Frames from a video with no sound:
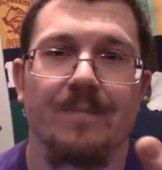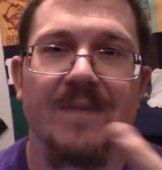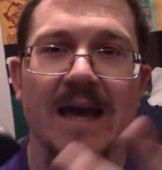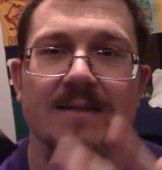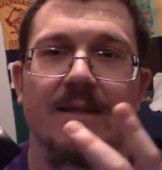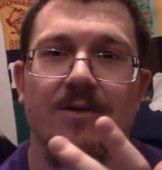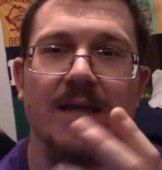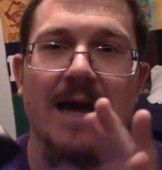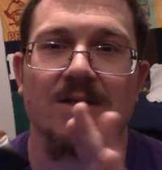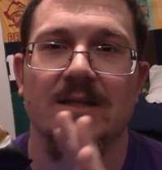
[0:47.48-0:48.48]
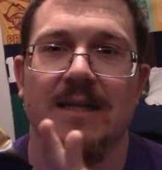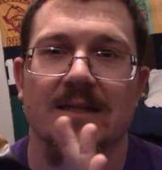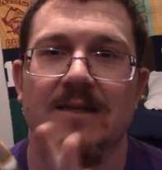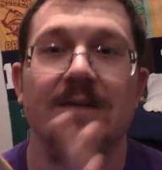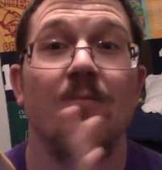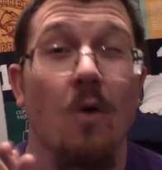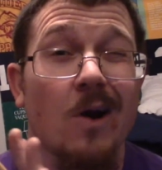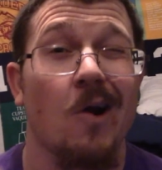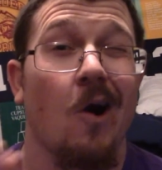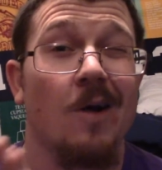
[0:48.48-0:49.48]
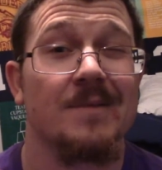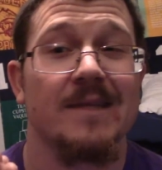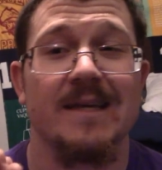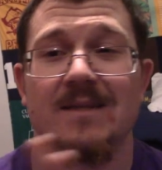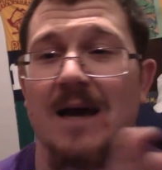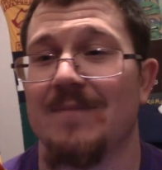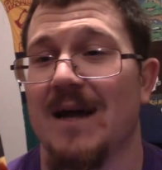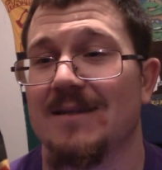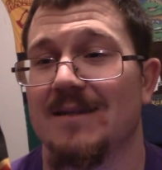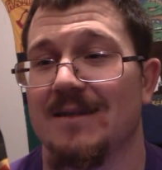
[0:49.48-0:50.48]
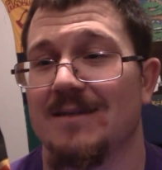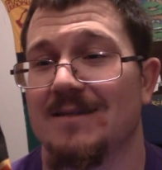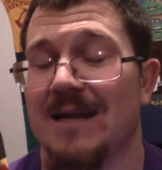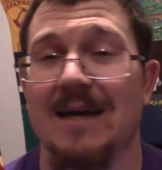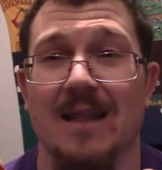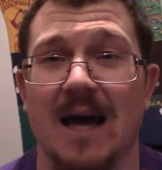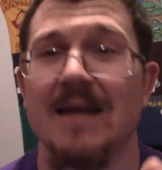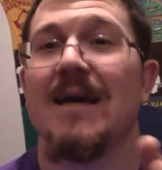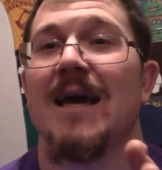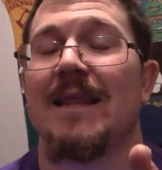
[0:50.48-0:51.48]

yes, there's actually technically more carbs in this. I'm not, it's not a lot.